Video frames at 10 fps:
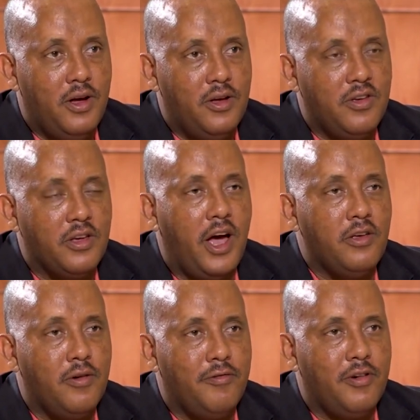Such
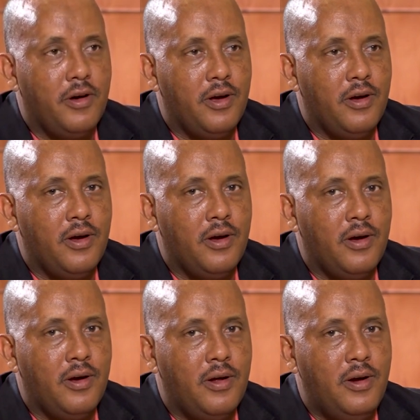kinds of
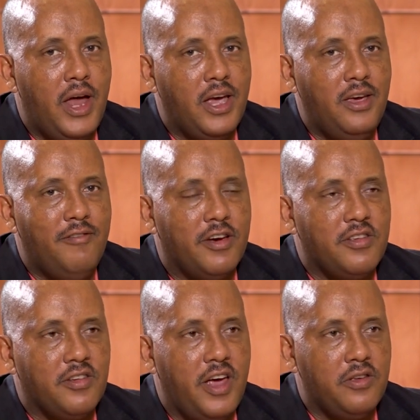uh, naive
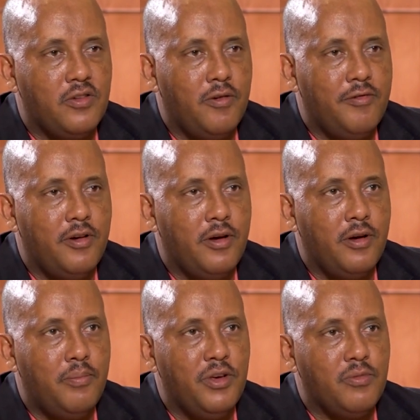exercises of
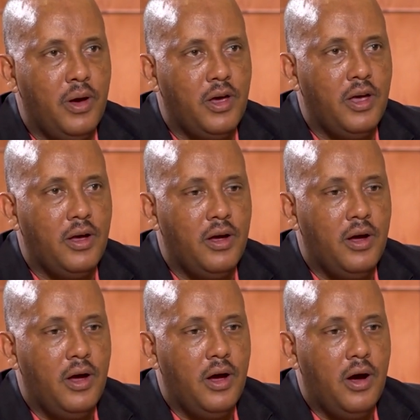uh, peacemaking
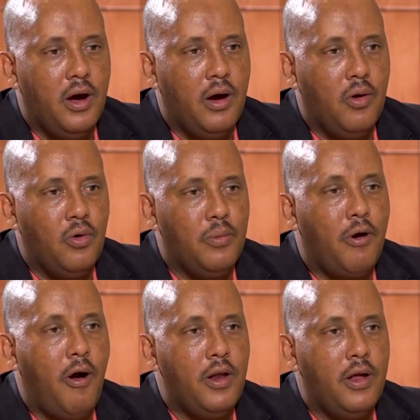uh, will
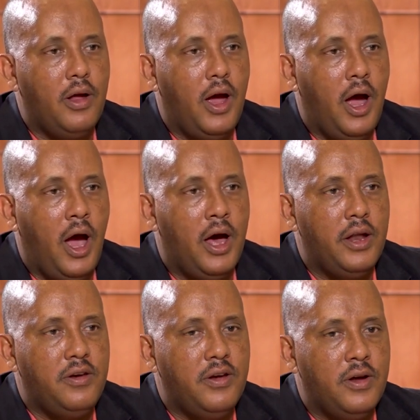probably
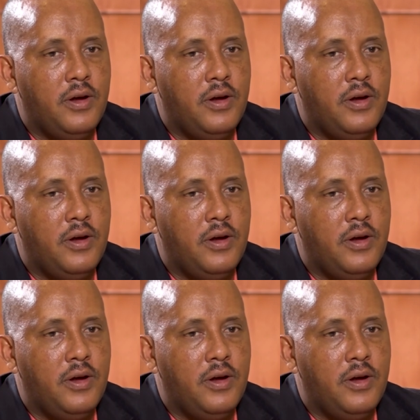add